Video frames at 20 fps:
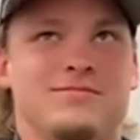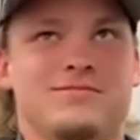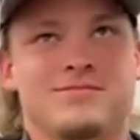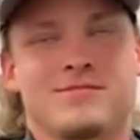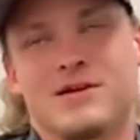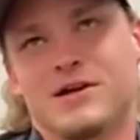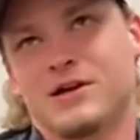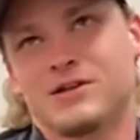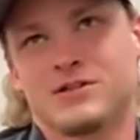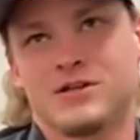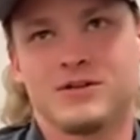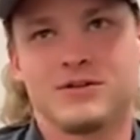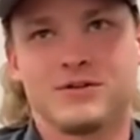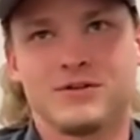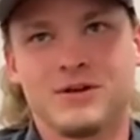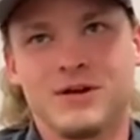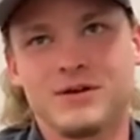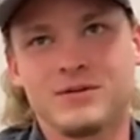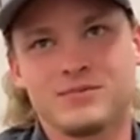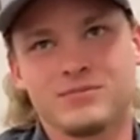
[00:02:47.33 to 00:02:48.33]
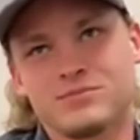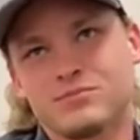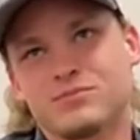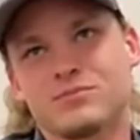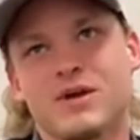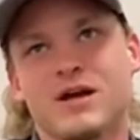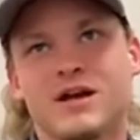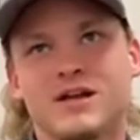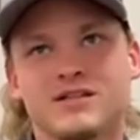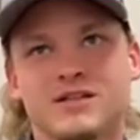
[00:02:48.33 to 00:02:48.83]
I guess I learned
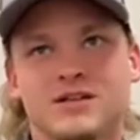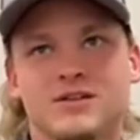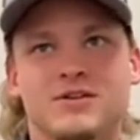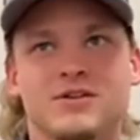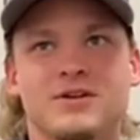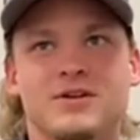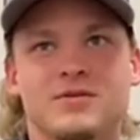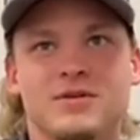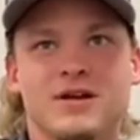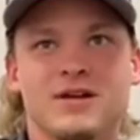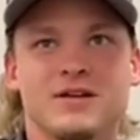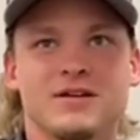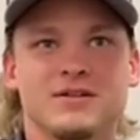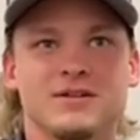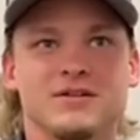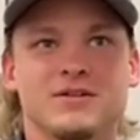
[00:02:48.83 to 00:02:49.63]
it at Ranken.